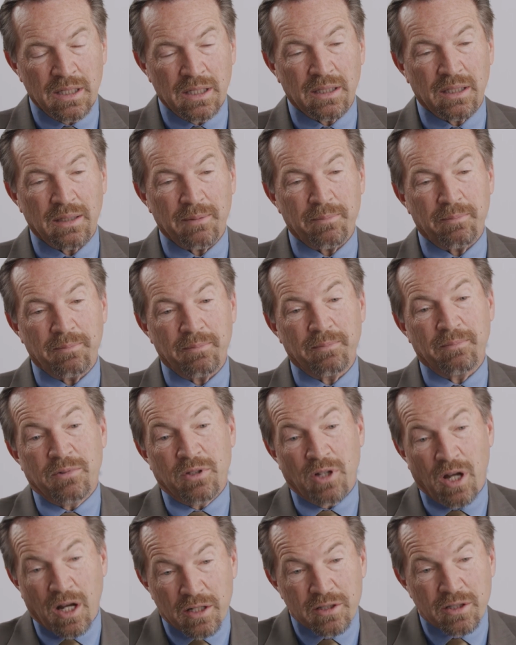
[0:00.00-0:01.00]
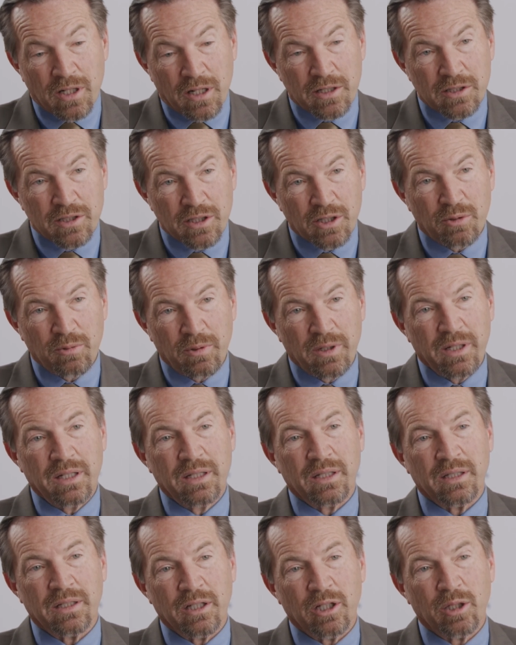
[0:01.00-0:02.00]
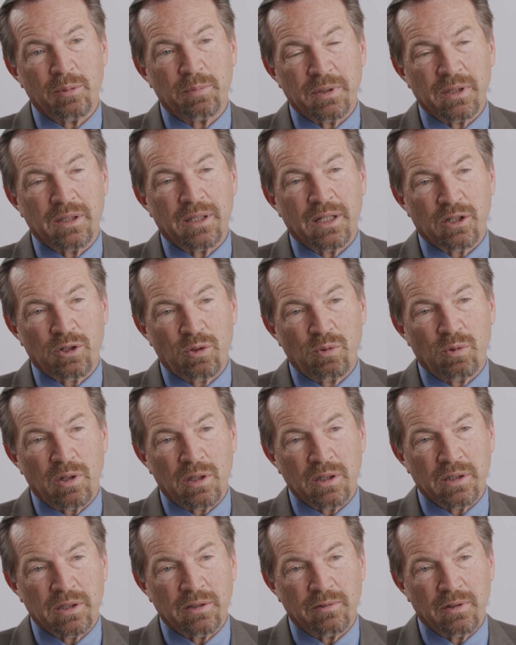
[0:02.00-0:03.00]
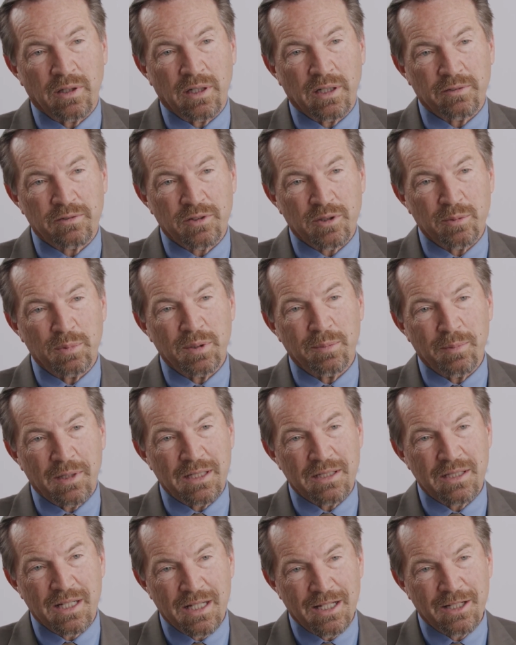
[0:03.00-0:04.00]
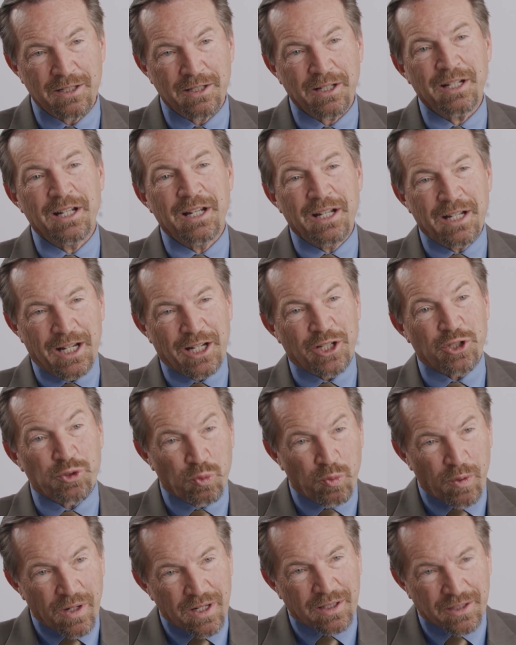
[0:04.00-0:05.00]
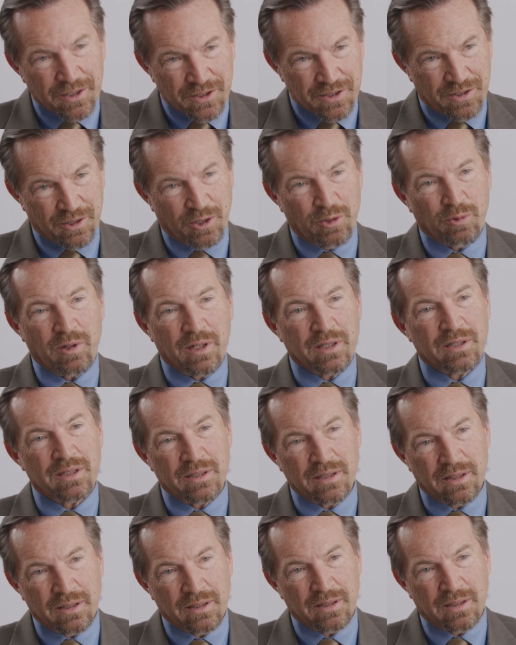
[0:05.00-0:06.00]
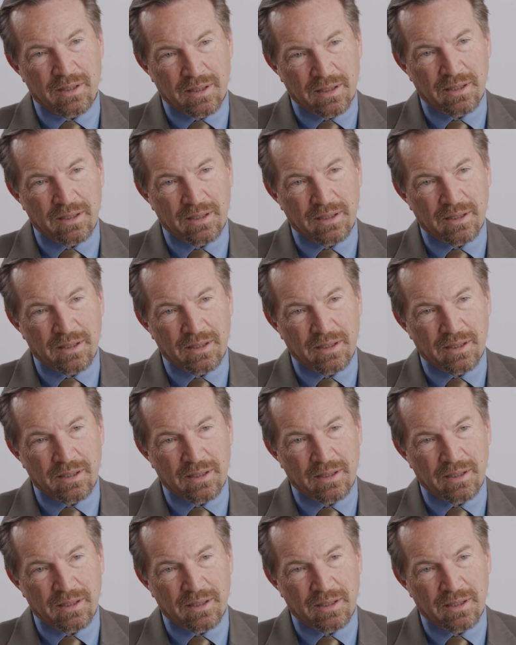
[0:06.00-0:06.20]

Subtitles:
a non-toxic way, and helping that quality of life to be maintained as well as the quantity that they